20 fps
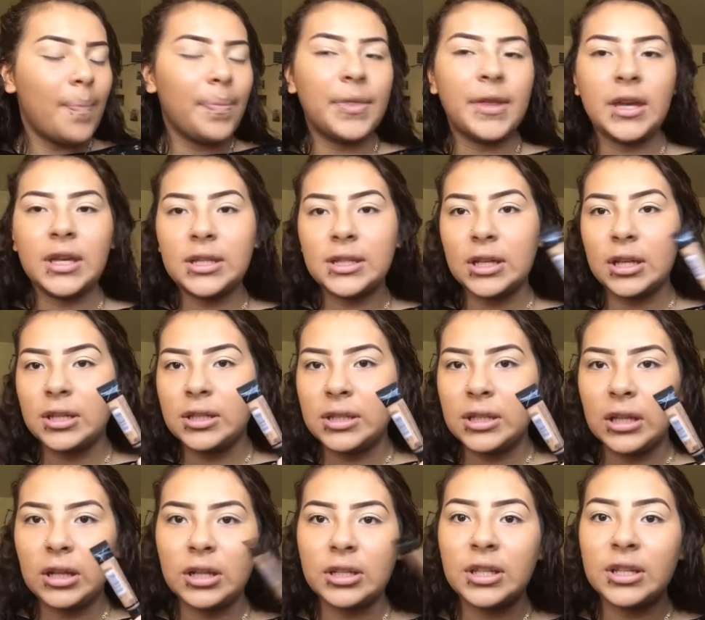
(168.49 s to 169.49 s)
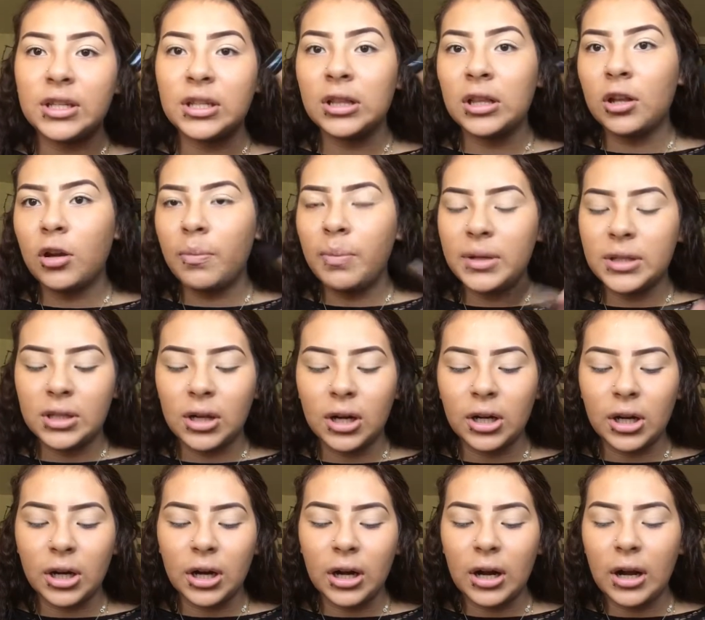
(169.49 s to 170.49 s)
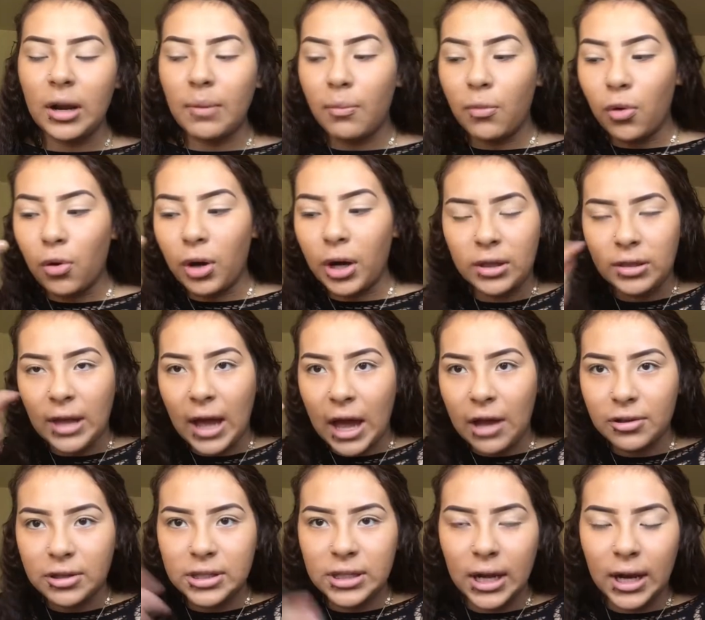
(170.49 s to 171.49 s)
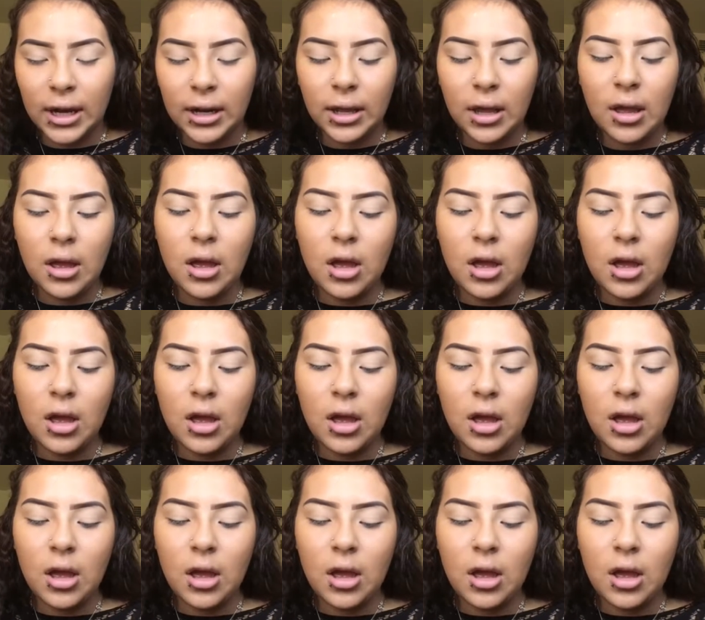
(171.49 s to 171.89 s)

this concealer, since it's a little bit darker, more in the outside,